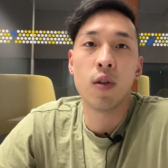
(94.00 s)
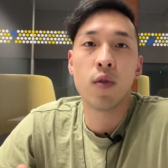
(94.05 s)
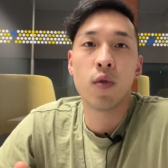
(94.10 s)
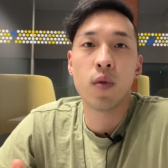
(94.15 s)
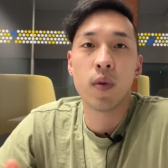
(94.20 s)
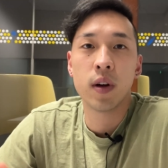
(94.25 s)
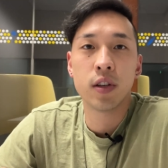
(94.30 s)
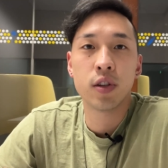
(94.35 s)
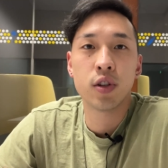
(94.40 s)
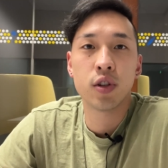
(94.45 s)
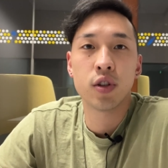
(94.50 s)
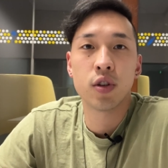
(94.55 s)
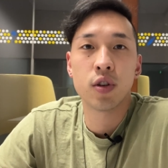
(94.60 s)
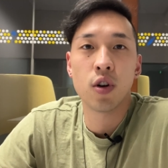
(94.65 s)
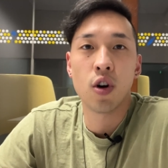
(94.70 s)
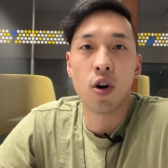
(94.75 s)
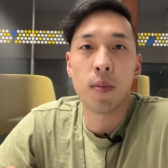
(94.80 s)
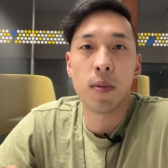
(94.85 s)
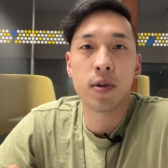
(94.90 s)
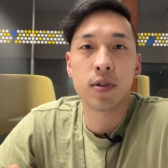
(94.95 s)
of which
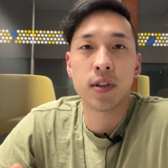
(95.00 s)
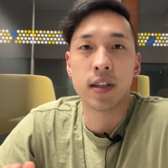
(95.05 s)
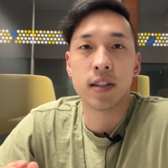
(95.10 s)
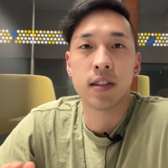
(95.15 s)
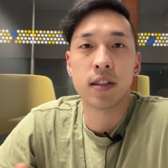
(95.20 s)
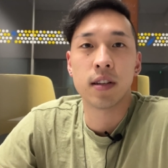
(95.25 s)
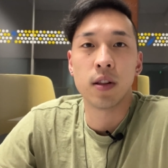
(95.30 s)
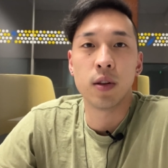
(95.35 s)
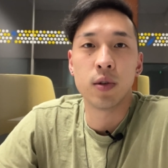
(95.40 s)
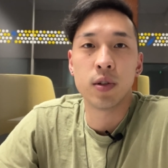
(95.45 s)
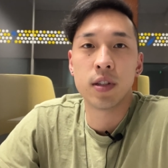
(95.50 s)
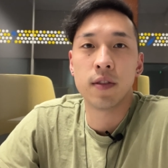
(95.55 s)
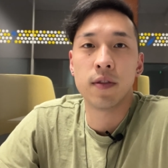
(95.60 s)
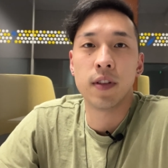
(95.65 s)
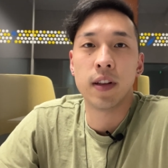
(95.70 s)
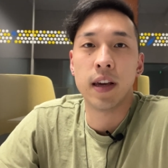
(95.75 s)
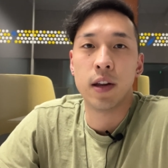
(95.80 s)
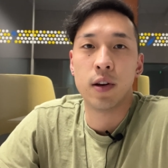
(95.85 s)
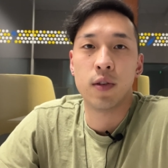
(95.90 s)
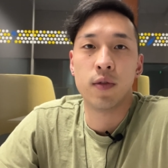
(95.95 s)
almost
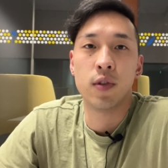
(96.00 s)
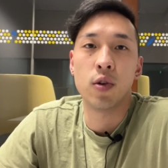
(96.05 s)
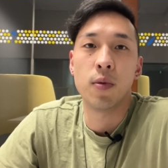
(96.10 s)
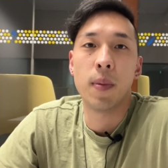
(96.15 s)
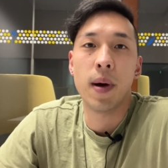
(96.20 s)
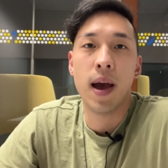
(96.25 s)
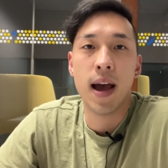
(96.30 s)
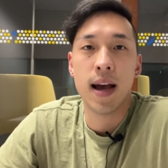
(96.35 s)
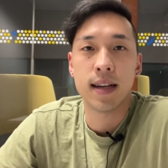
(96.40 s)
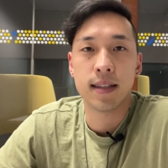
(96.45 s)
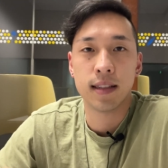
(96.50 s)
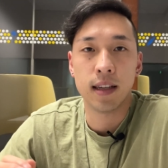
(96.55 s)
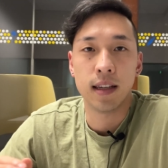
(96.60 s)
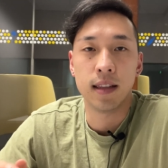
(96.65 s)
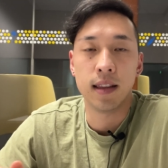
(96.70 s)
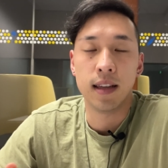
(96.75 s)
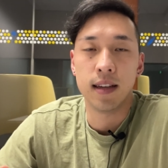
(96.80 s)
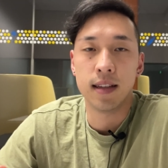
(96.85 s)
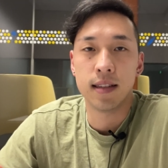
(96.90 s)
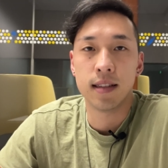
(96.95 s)
exclusively interview by
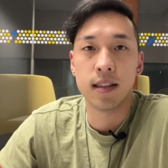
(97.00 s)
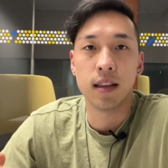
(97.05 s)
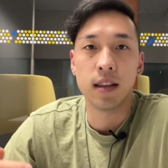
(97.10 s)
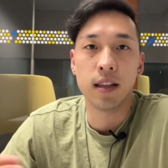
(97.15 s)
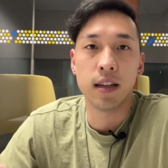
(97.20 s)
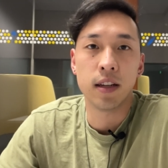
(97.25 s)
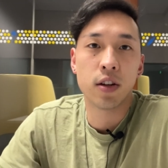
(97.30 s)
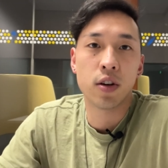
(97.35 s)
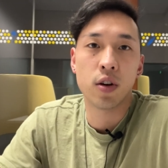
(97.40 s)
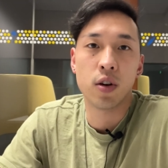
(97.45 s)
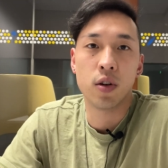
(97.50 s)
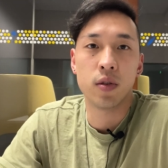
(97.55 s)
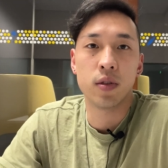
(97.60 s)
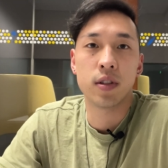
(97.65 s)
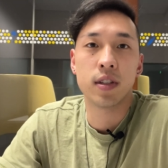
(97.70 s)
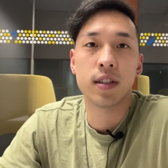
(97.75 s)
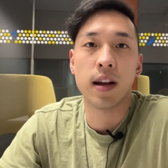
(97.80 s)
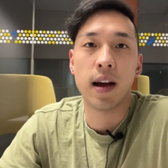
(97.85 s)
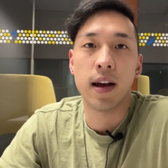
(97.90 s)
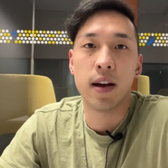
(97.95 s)
asking these LeetCode
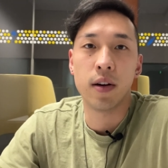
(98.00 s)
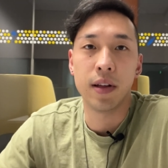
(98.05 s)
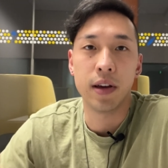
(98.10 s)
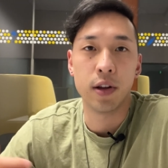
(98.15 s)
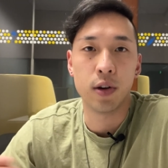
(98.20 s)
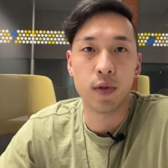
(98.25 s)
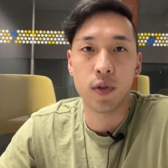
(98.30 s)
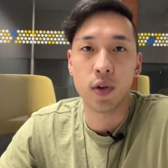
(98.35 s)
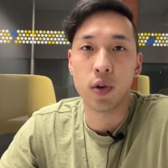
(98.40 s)
style interview